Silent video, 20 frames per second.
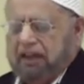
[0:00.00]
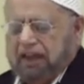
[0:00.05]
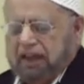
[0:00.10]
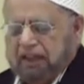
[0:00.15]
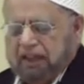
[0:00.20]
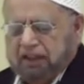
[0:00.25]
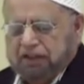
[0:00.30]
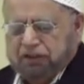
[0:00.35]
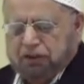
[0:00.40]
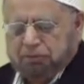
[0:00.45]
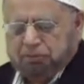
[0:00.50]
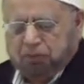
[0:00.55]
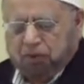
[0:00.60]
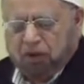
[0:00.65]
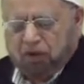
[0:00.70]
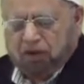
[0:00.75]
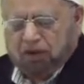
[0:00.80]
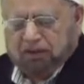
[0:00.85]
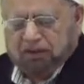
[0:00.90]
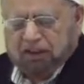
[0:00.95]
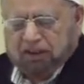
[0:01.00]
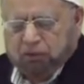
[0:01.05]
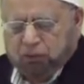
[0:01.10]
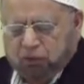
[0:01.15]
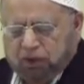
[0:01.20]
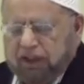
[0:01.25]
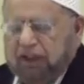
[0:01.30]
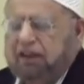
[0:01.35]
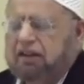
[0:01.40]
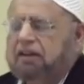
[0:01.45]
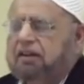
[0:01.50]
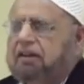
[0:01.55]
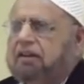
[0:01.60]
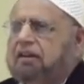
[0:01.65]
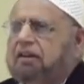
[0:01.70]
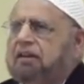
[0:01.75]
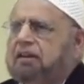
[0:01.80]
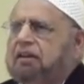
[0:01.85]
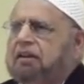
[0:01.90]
And it is important that we